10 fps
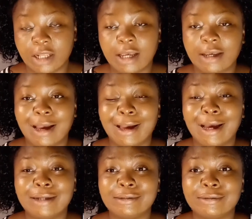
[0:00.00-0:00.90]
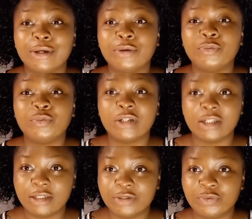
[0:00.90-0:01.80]
Like I had a
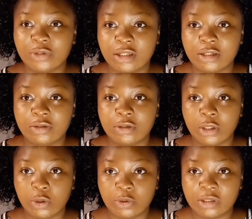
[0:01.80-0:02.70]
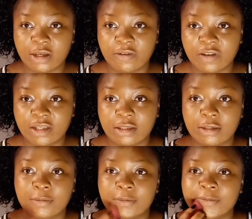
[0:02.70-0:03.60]
really, really low
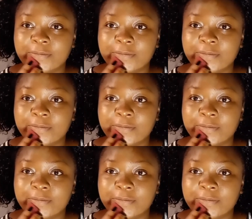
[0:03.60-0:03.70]
self-esteem.